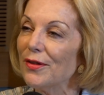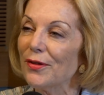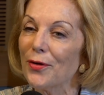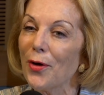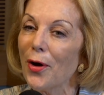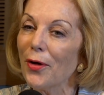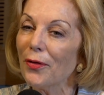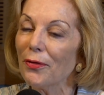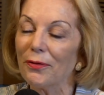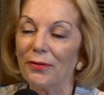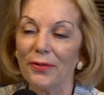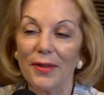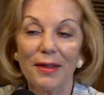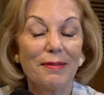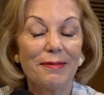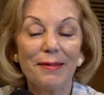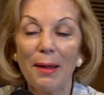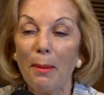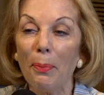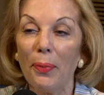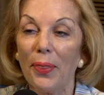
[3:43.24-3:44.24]
Yes, but there's
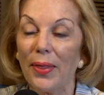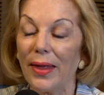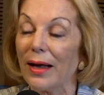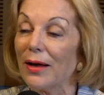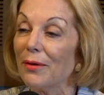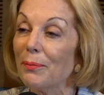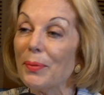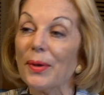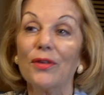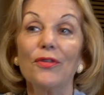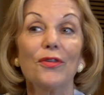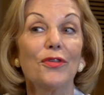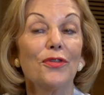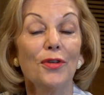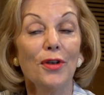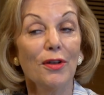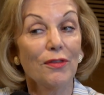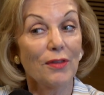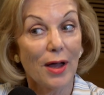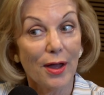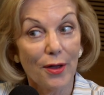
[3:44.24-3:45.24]
something. Because as
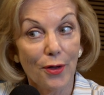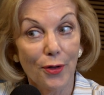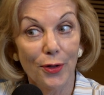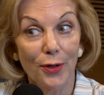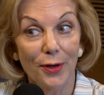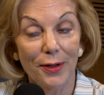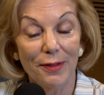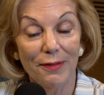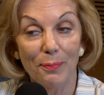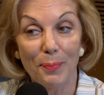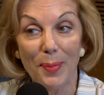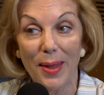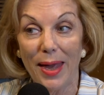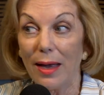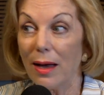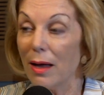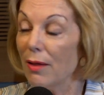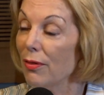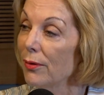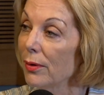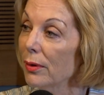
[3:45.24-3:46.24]
soon as I heard her
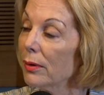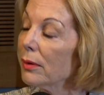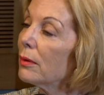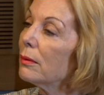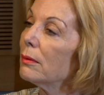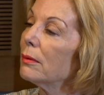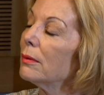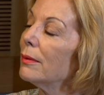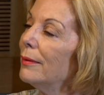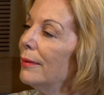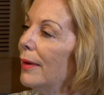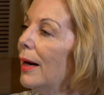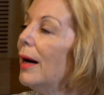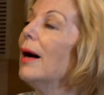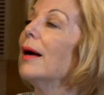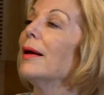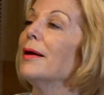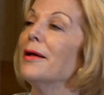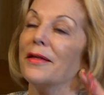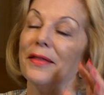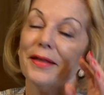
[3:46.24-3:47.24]
speak, I thought,
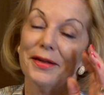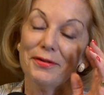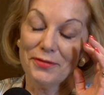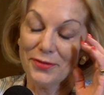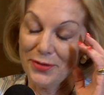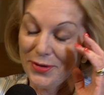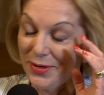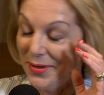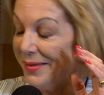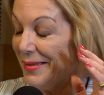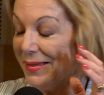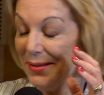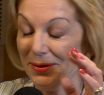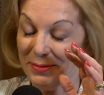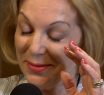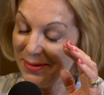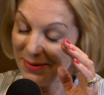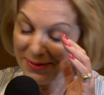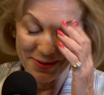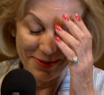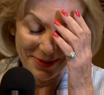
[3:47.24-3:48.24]
I know that voice. It was
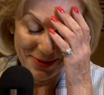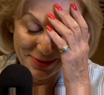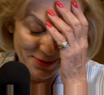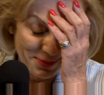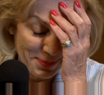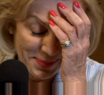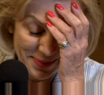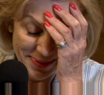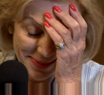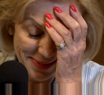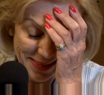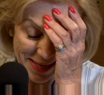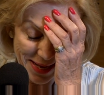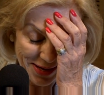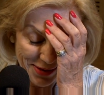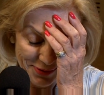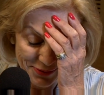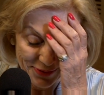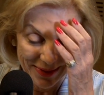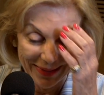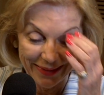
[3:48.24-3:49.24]
just such a
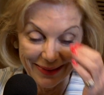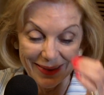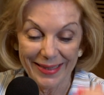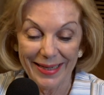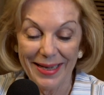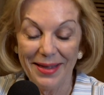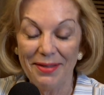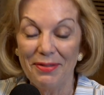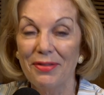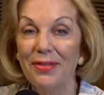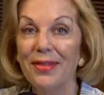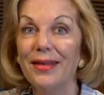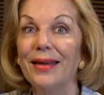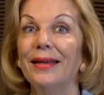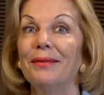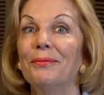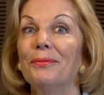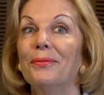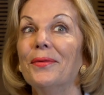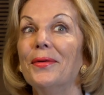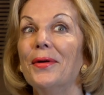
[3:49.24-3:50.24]
bizarre feeling. And
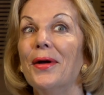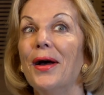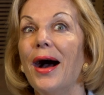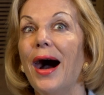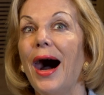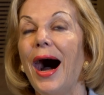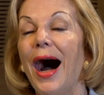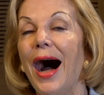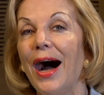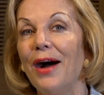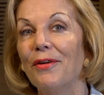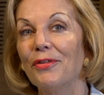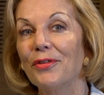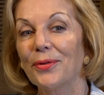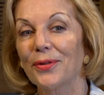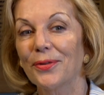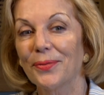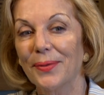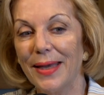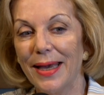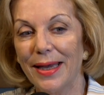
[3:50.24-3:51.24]
then
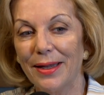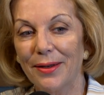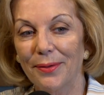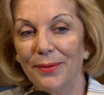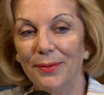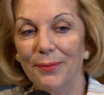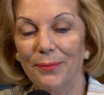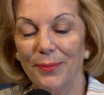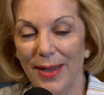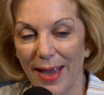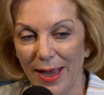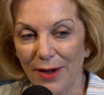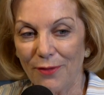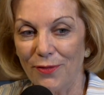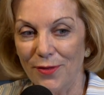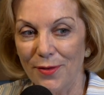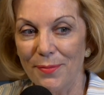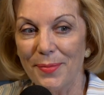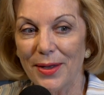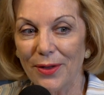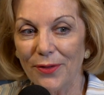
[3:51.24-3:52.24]
afterwards, we had a
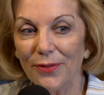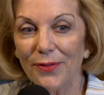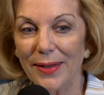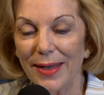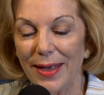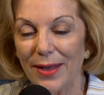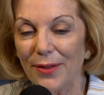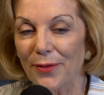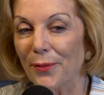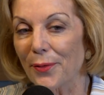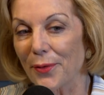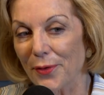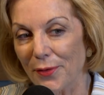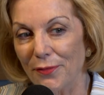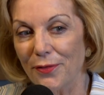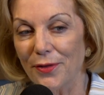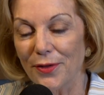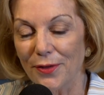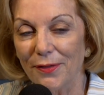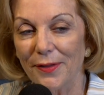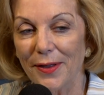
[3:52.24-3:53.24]
few meals together and a
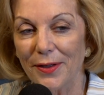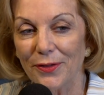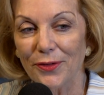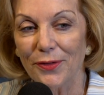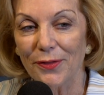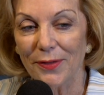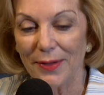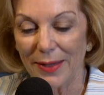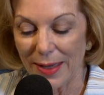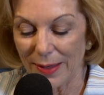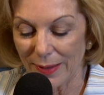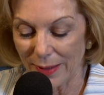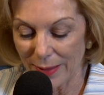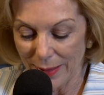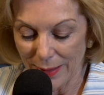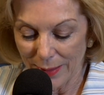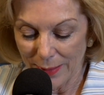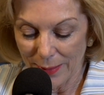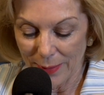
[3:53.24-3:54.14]
few sessions together.